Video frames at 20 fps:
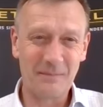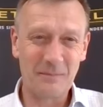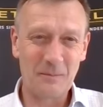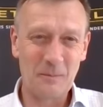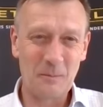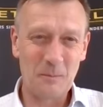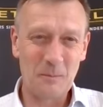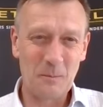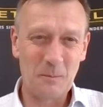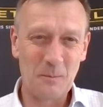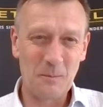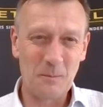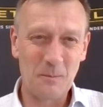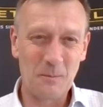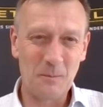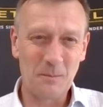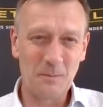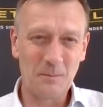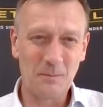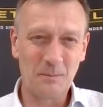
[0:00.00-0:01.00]

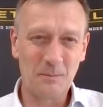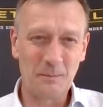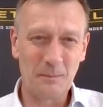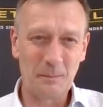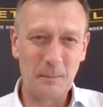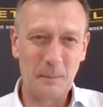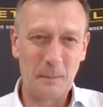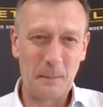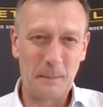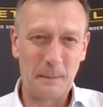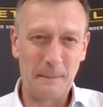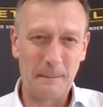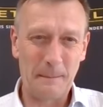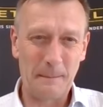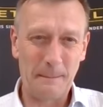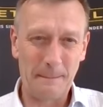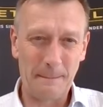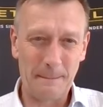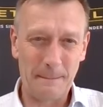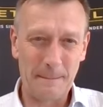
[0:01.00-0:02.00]

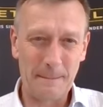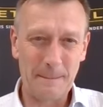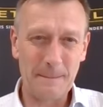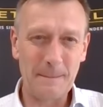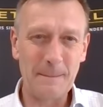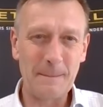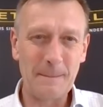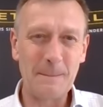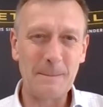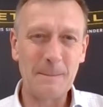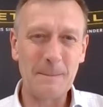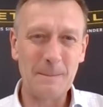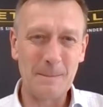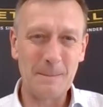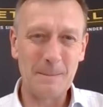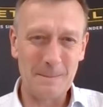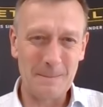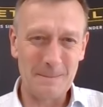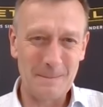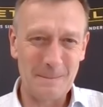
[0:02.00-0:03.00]

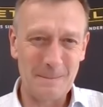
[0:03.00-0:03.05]
The person shown says nothing.